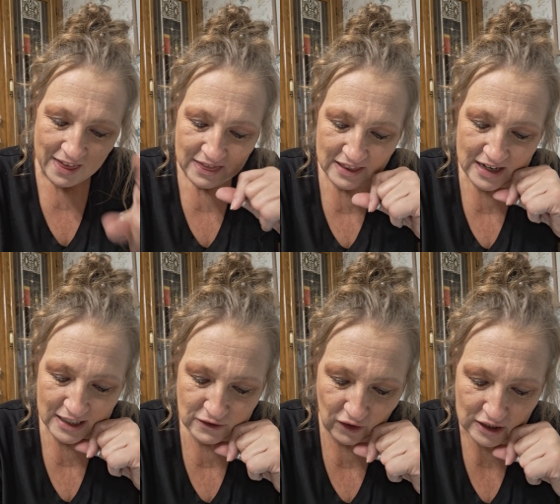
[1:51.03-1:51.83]
then the
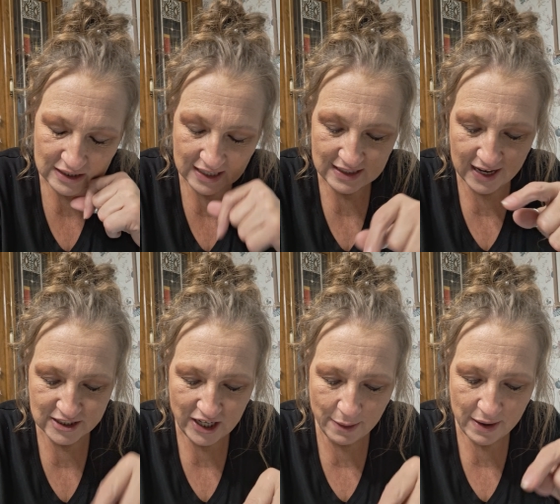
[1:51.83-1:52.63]
next verse says,
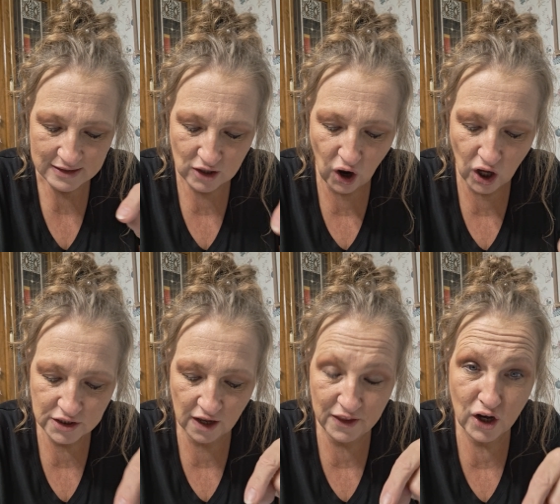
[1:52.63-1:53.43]
And Jabez
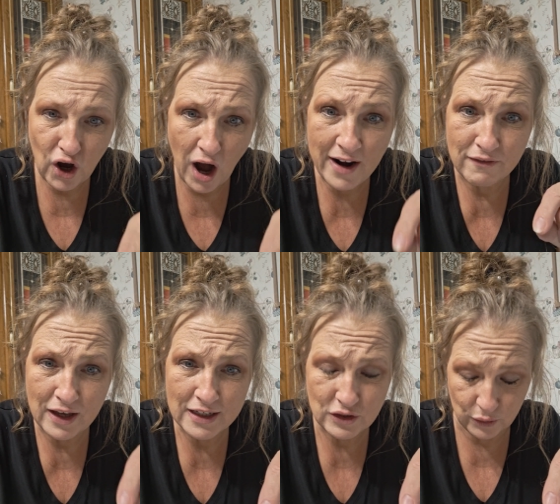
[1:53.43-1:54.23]
called on the God of
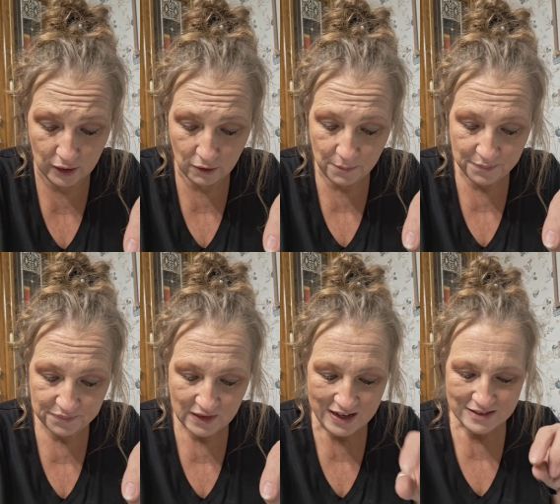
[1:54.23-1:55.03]
Israel,
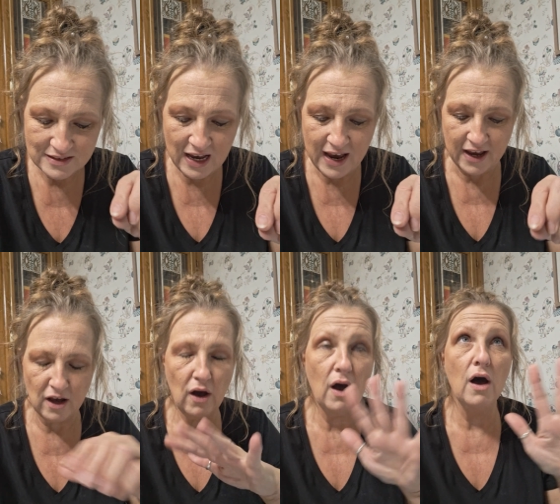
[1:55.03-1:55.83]
saying,
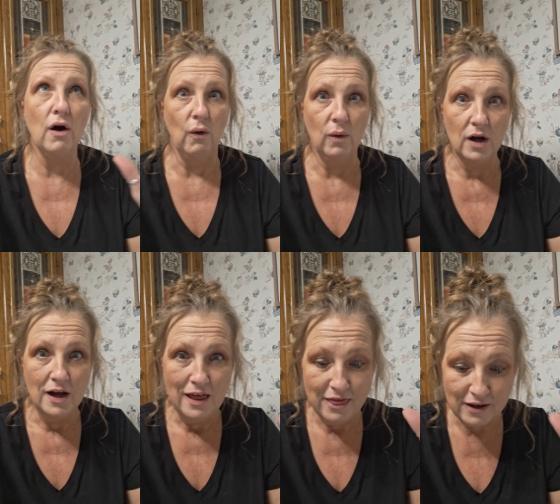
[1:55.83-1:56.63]
Oh,
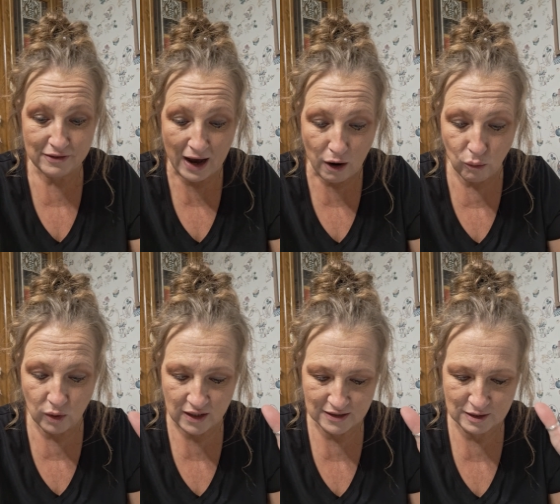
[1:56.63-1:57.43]
that thou
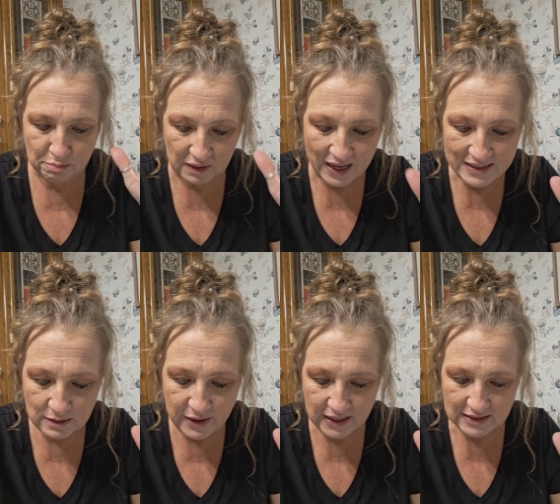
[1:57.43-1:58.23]
wouldest
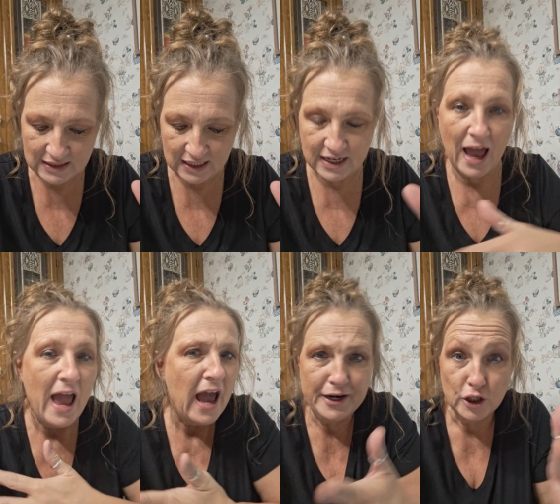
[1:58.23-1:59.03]
bless me indeed
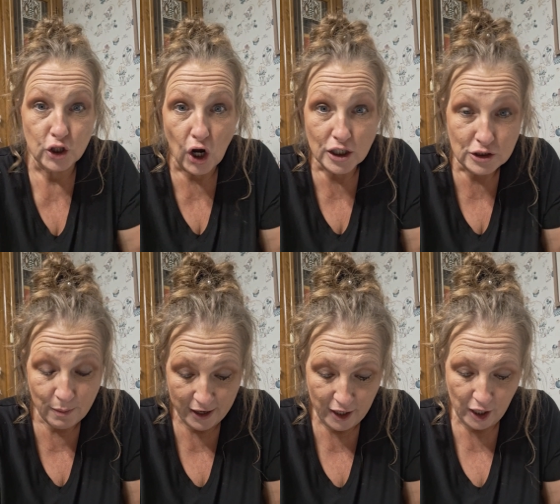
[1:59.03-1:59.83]
and enlarge
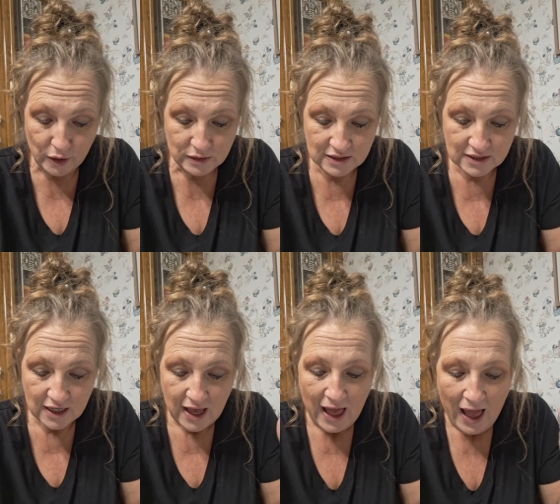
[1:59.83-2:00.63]
my coast,
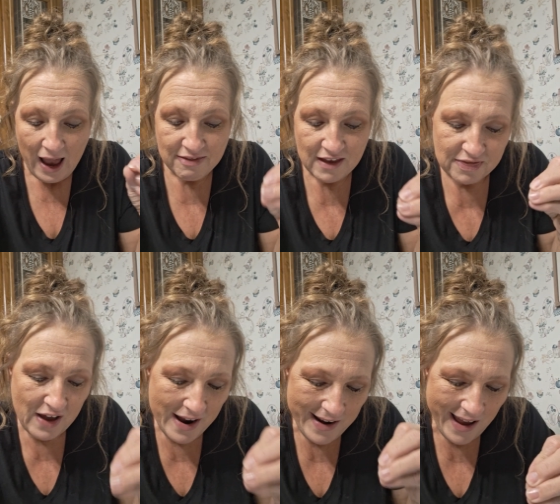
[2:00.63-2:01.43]
and that
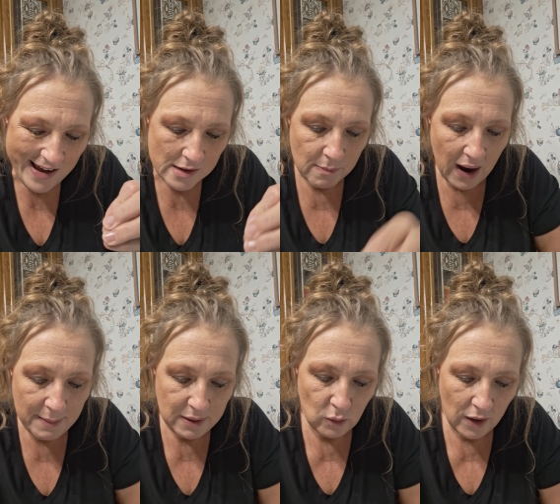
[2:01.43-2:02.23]
thine hand
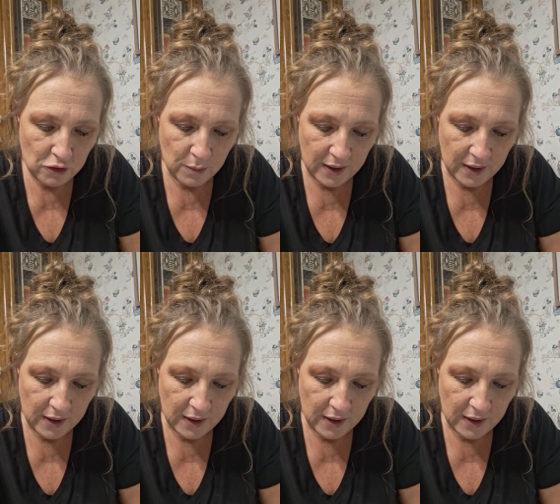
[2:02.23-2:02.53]
might be with